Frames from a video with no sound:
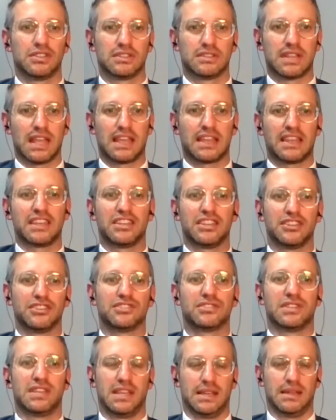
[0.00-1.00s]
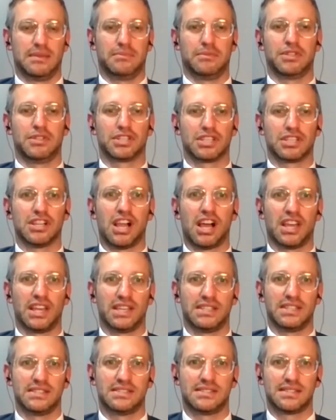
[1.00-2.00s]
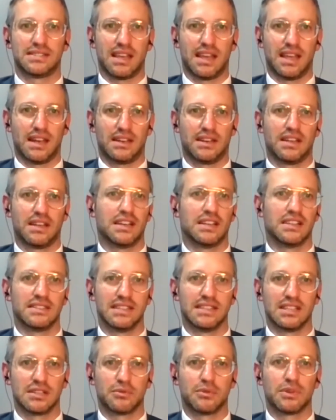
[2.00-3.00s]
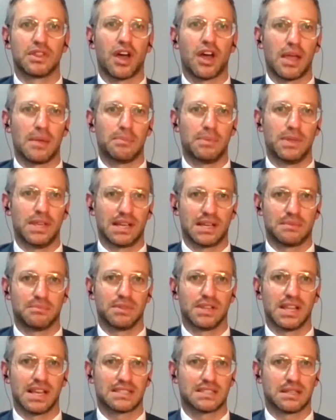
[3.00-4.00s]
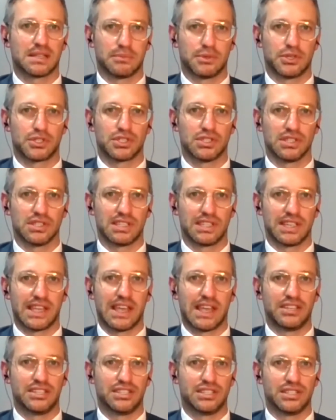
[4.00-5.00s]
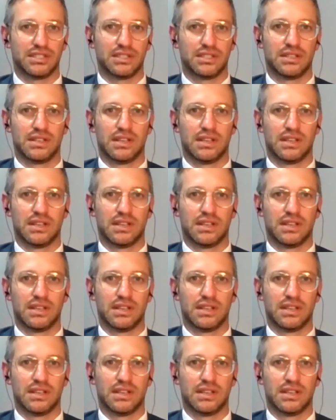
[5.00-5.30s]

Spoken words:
taking your team, your clients, and dealing with IP and complex commercial litigation